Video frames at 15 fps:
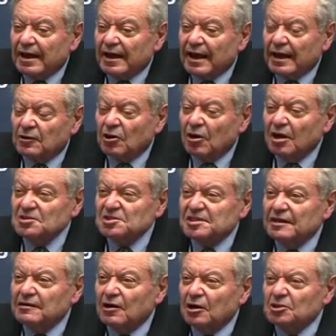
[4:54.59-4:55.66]
across
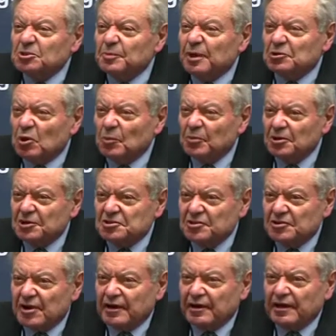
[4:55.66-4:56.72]
a large
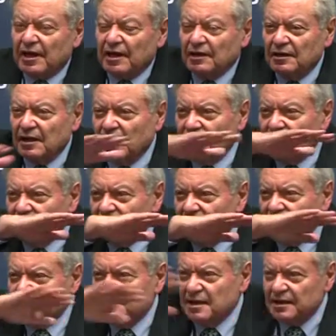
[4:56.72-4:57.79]
metropolitan area
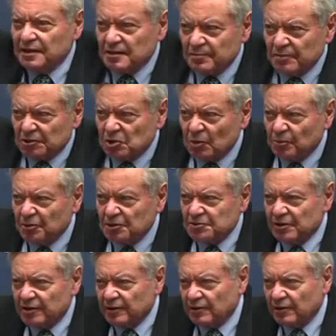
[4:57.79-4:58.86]
like Delhi
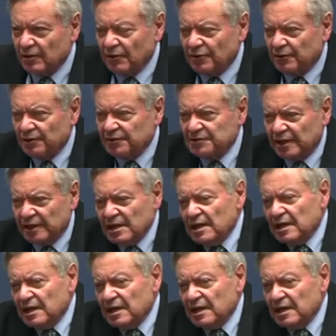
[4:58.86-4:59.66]
Metropolitan Authority.